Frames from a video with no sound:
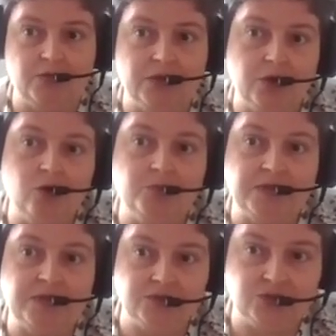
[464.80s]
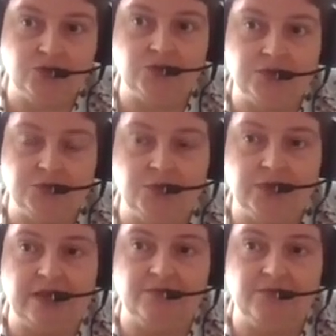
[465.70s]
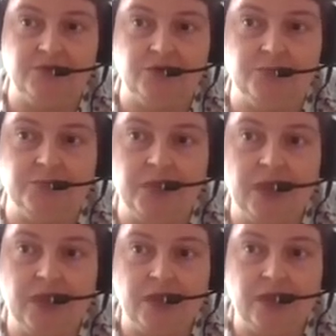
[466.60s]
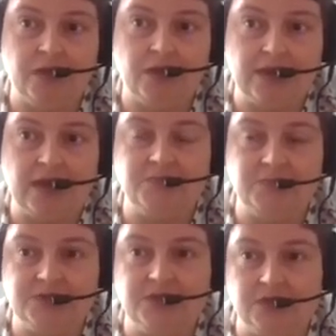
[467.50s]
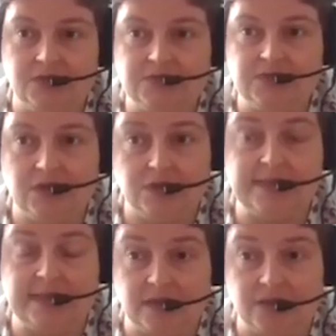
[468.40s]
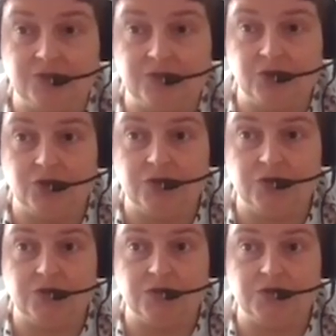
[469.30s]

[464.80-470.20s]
with the hope that the students will have gained particular skills like literature